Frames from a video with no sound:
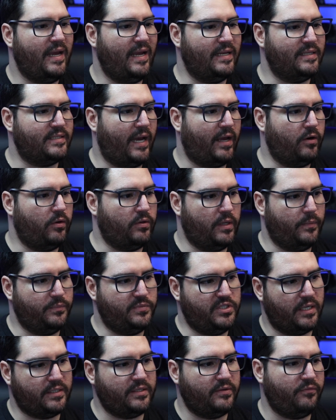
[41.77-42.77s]
entitled
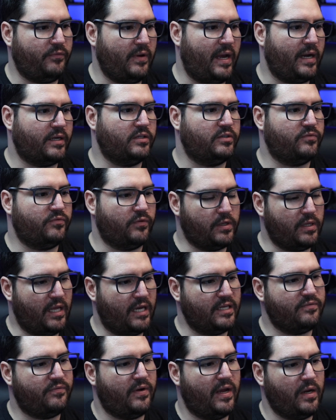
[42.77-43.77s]
"Objective Factors for
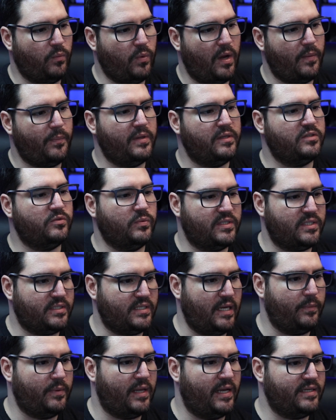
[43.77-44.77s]
Classifying Weapons with
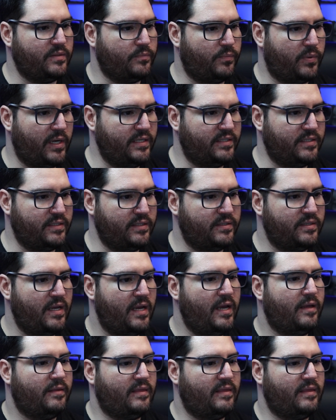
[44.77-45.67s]
Stabilizing Braces"